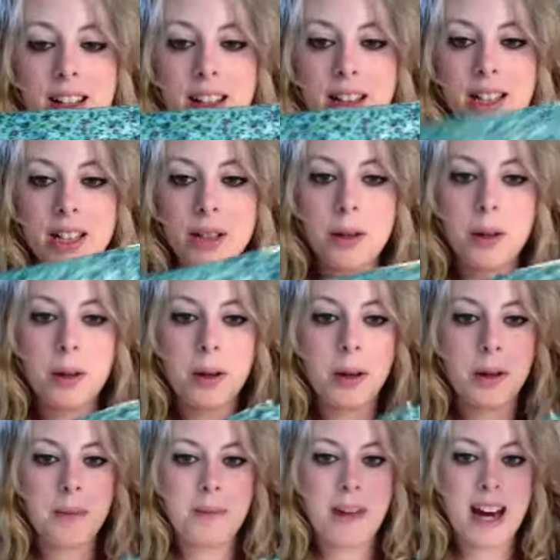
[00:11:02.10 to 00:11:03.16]
little
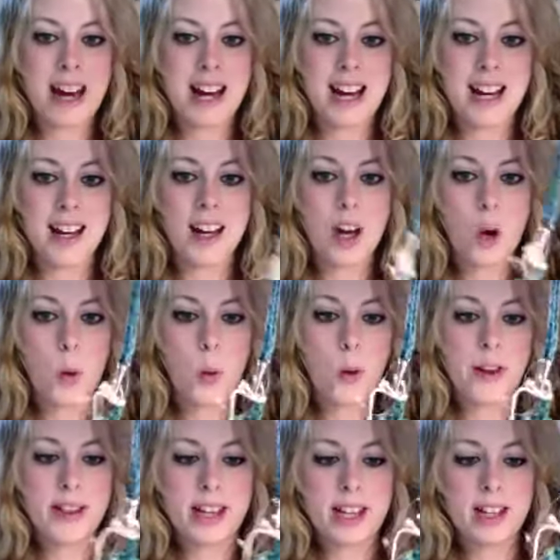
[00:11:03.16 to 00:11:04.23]
bag
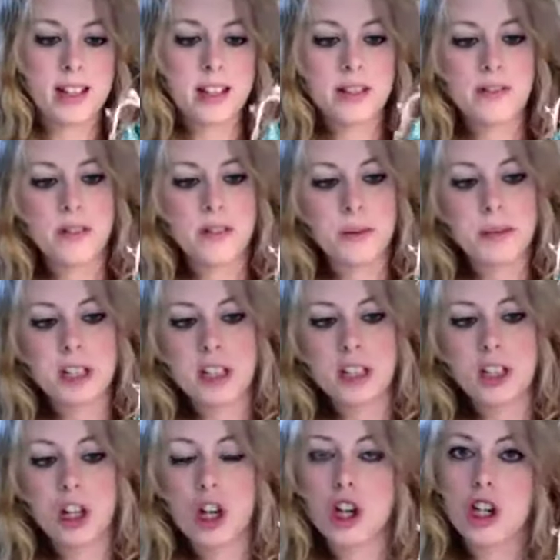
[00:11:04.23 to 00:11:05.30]
with it from
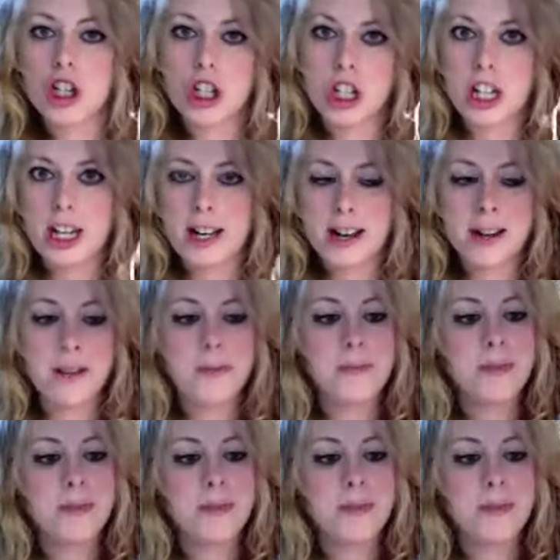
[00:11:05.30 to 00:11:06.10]
Target.